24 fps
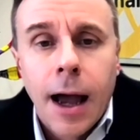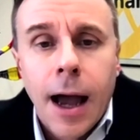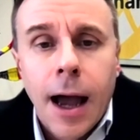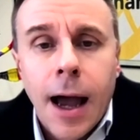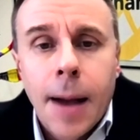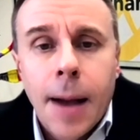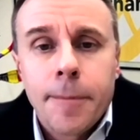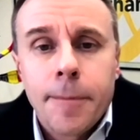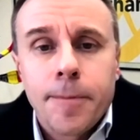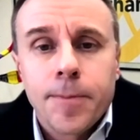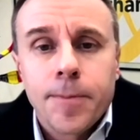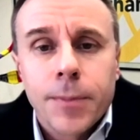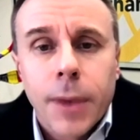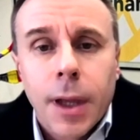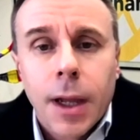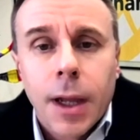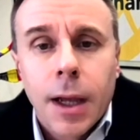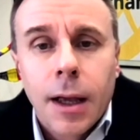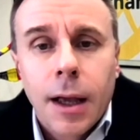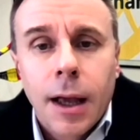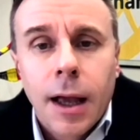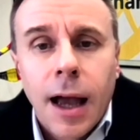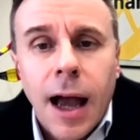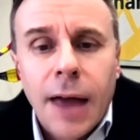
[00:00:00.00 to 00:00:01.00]

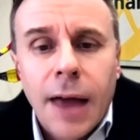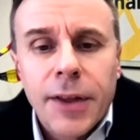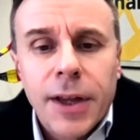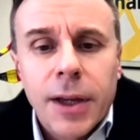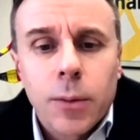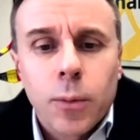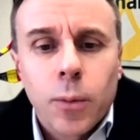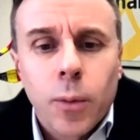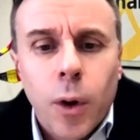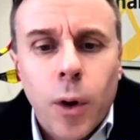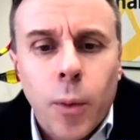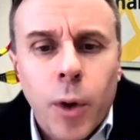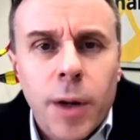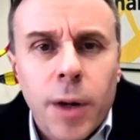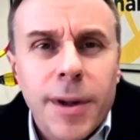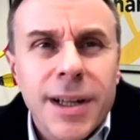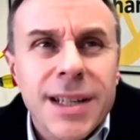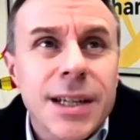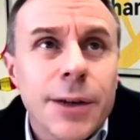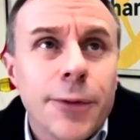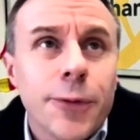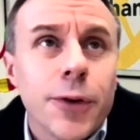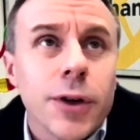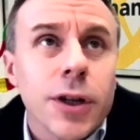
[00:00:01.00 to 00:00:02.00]
I think we're a
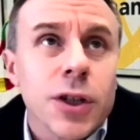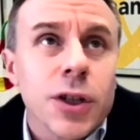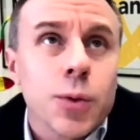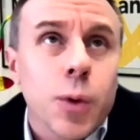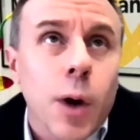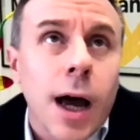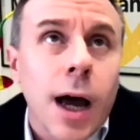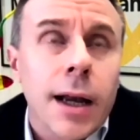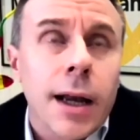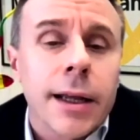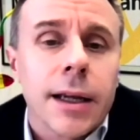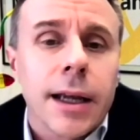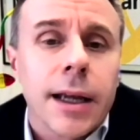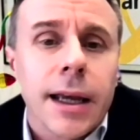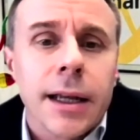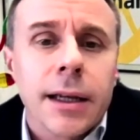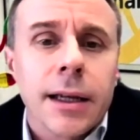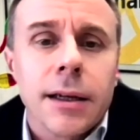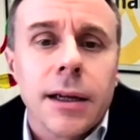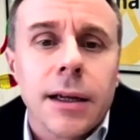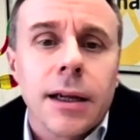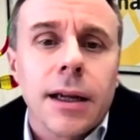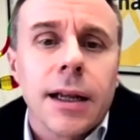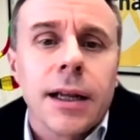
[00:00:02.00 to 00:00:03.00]
bit different as well.
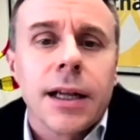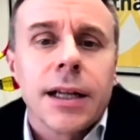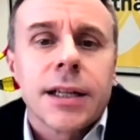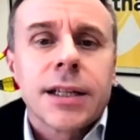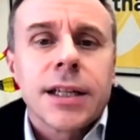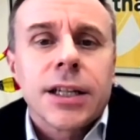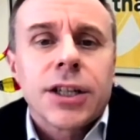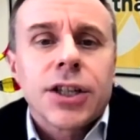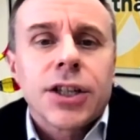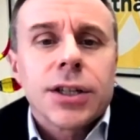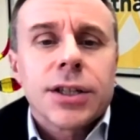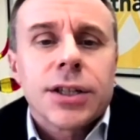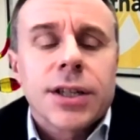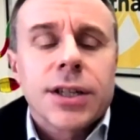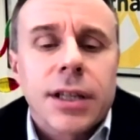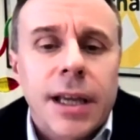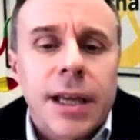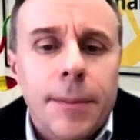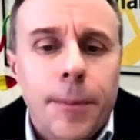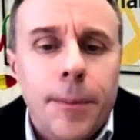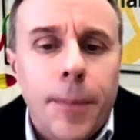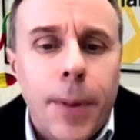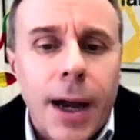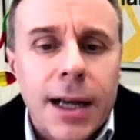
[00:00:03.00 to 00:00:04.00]
In addition to
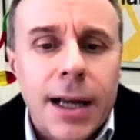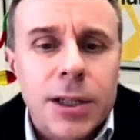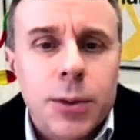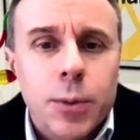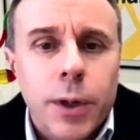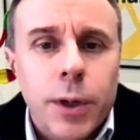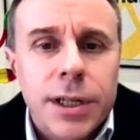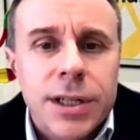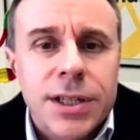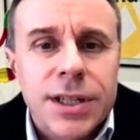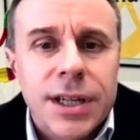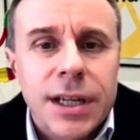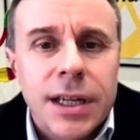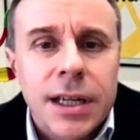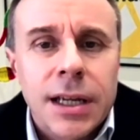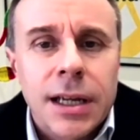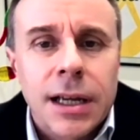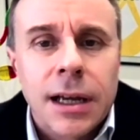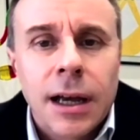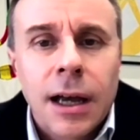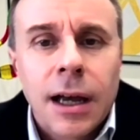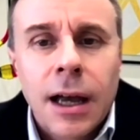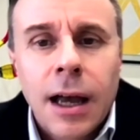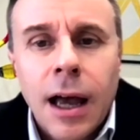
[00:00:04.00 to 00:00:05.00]
the impact we
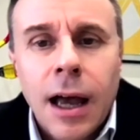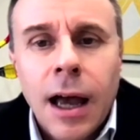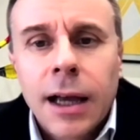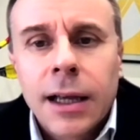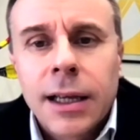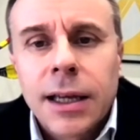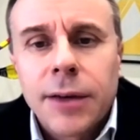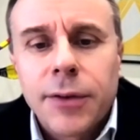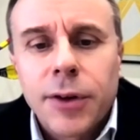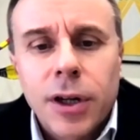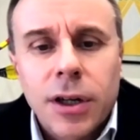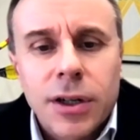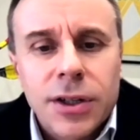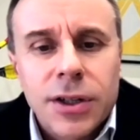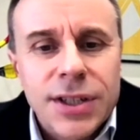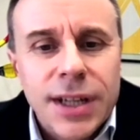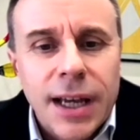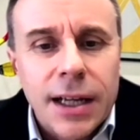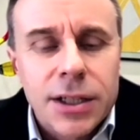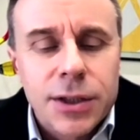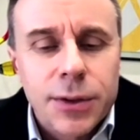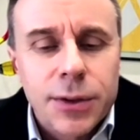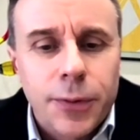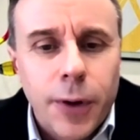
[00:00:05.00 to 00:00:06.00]
seek, given our
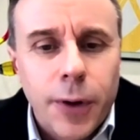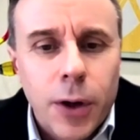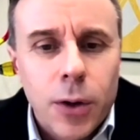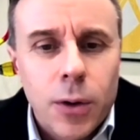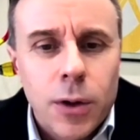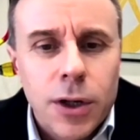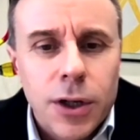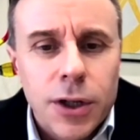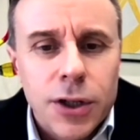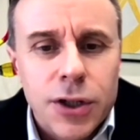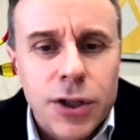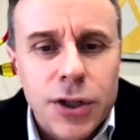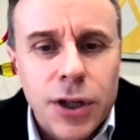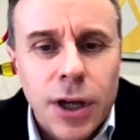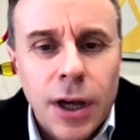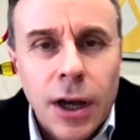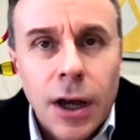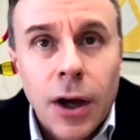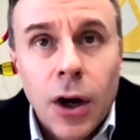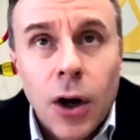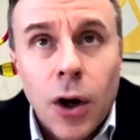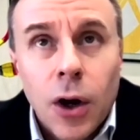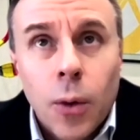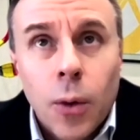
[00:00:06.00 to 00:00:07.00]
sector focus,
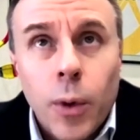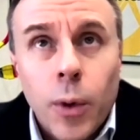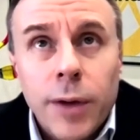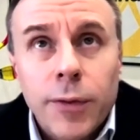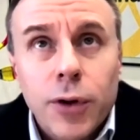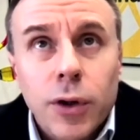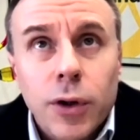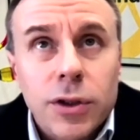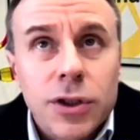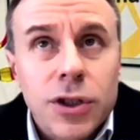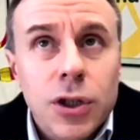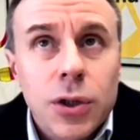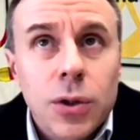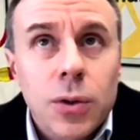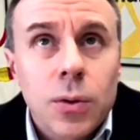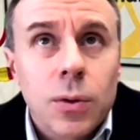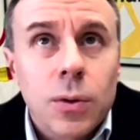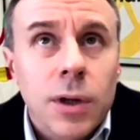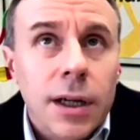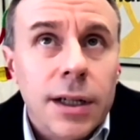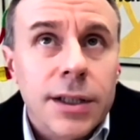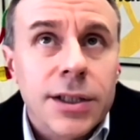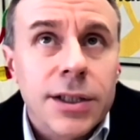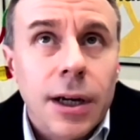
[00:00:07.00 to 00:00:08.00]
we've got
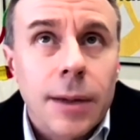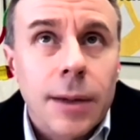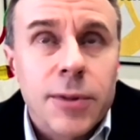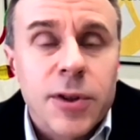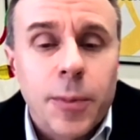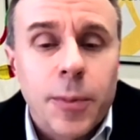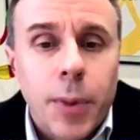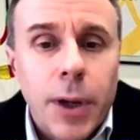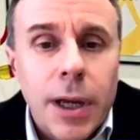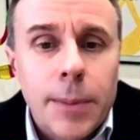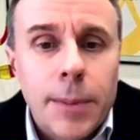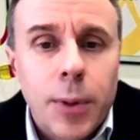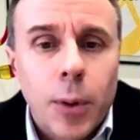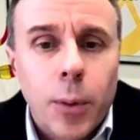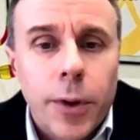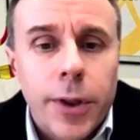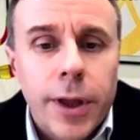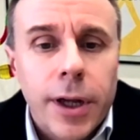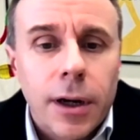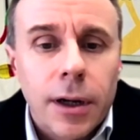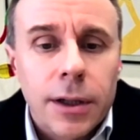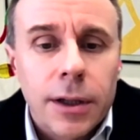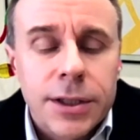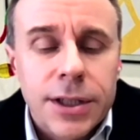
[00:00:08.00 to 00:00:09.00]
two kind of types of people
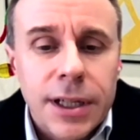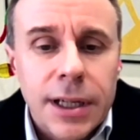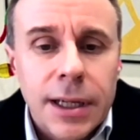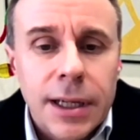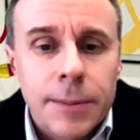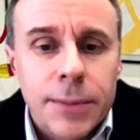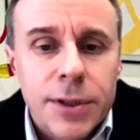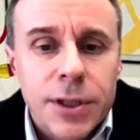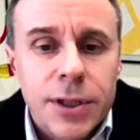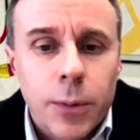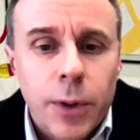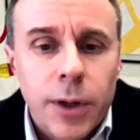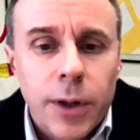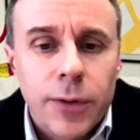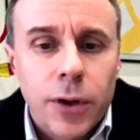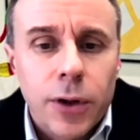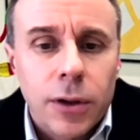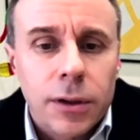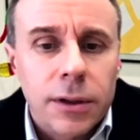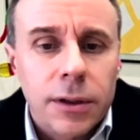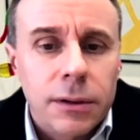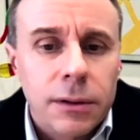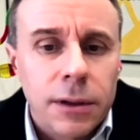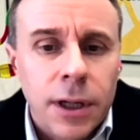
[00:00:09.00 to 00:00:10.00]
within our team. So we've
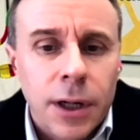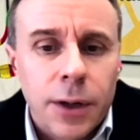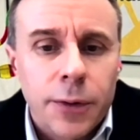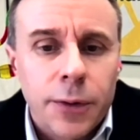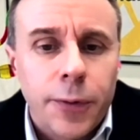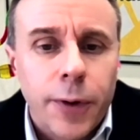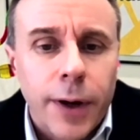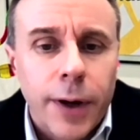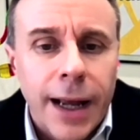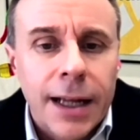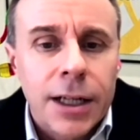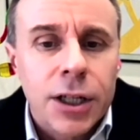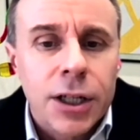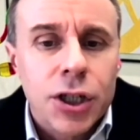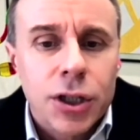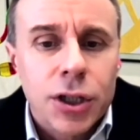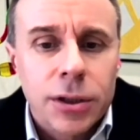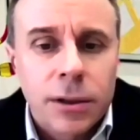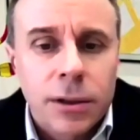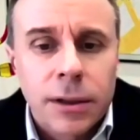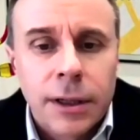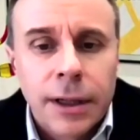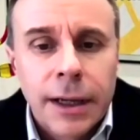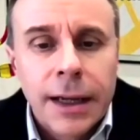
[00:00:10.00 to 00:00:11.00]
got, you know,
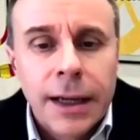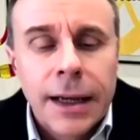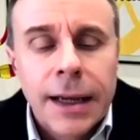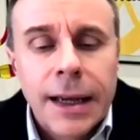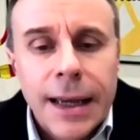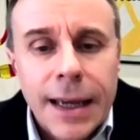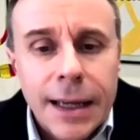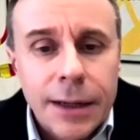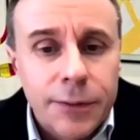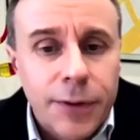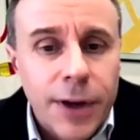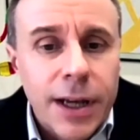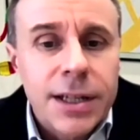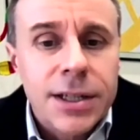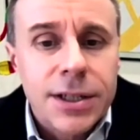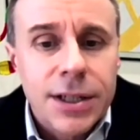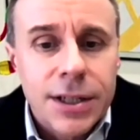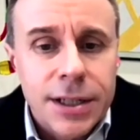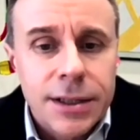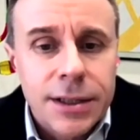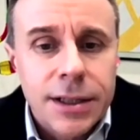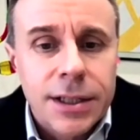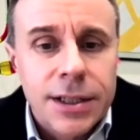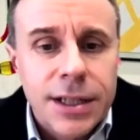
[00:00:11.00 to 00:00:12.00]
financial
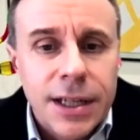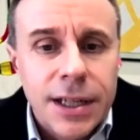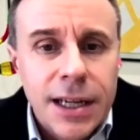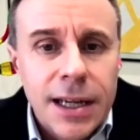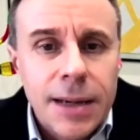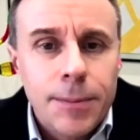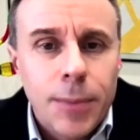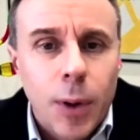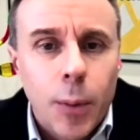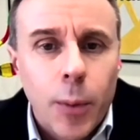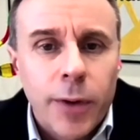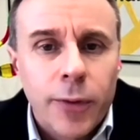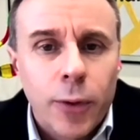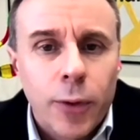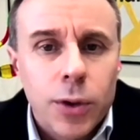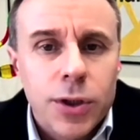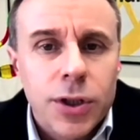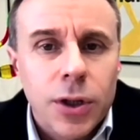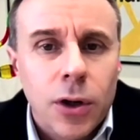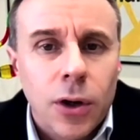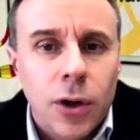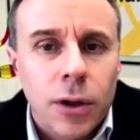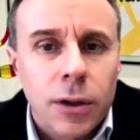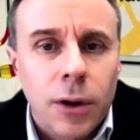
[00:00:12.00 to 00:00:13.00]
investors in the team, but we've
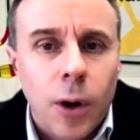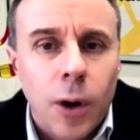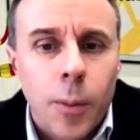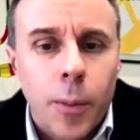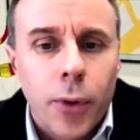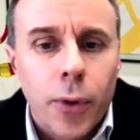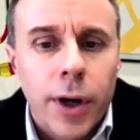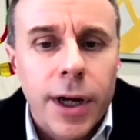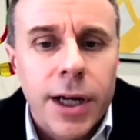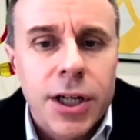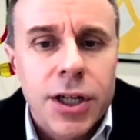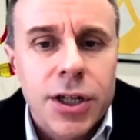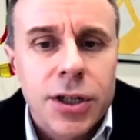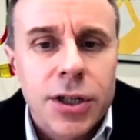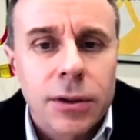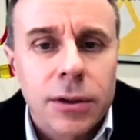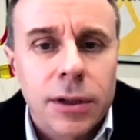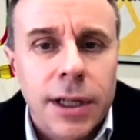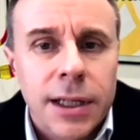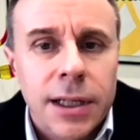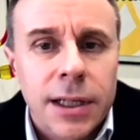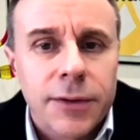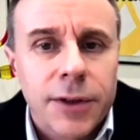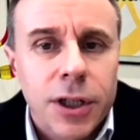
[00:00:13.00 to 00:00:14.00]
also got
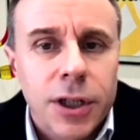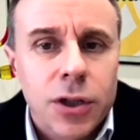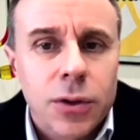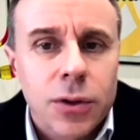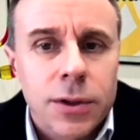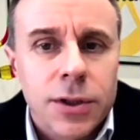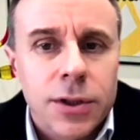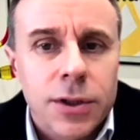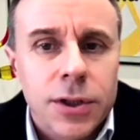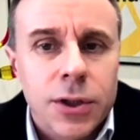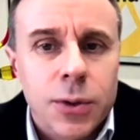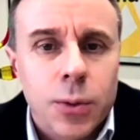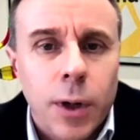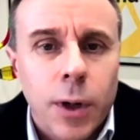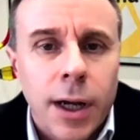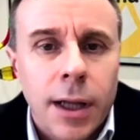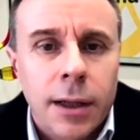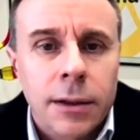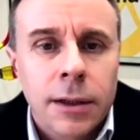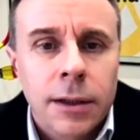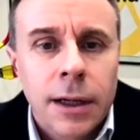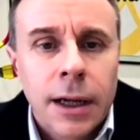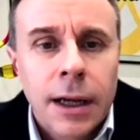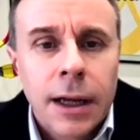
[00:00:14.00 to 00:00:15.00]
operational individuals as
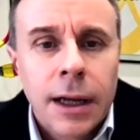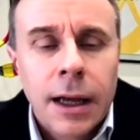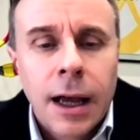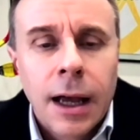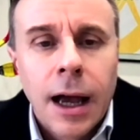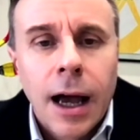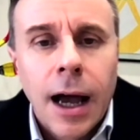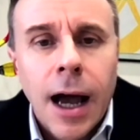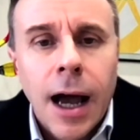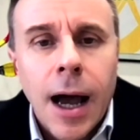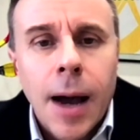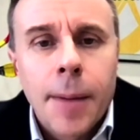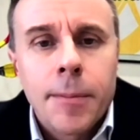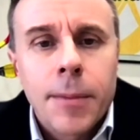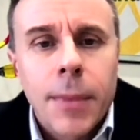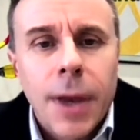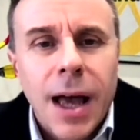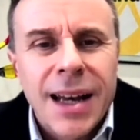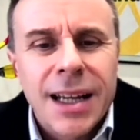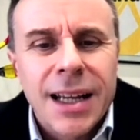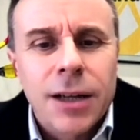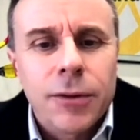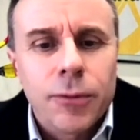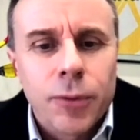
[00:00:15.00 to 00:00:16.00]
well.
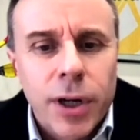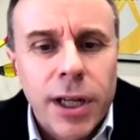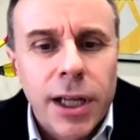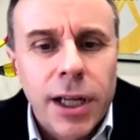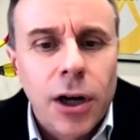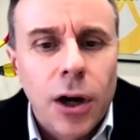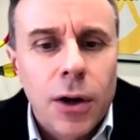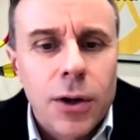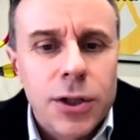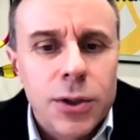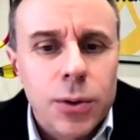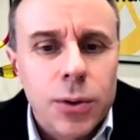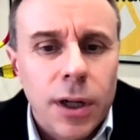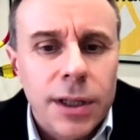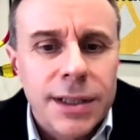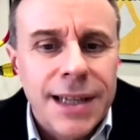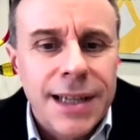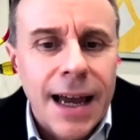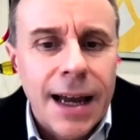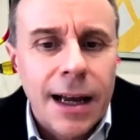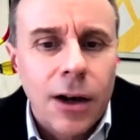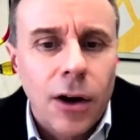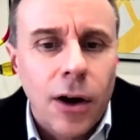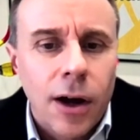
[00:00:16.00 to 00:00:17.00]
And it really goes to our
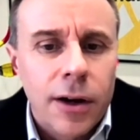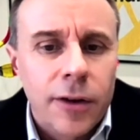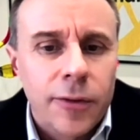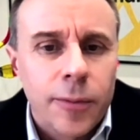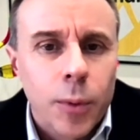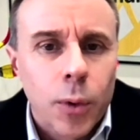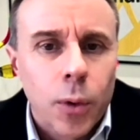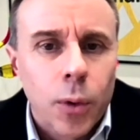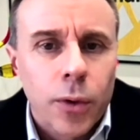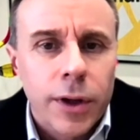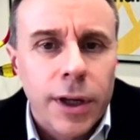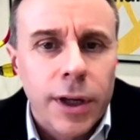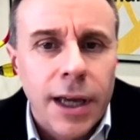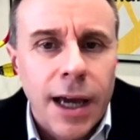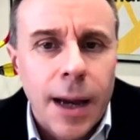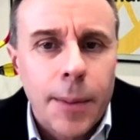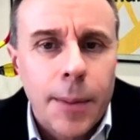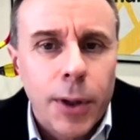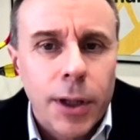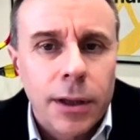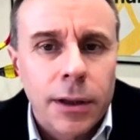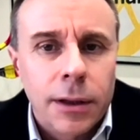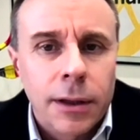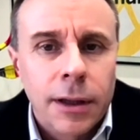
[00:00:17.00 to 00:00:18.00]
tagline of more than
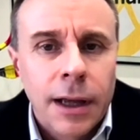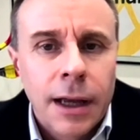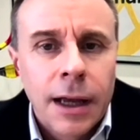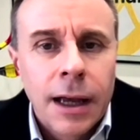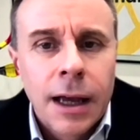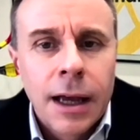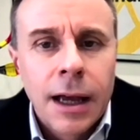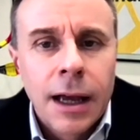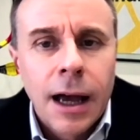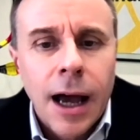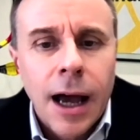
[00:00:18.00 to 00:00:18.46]
capital.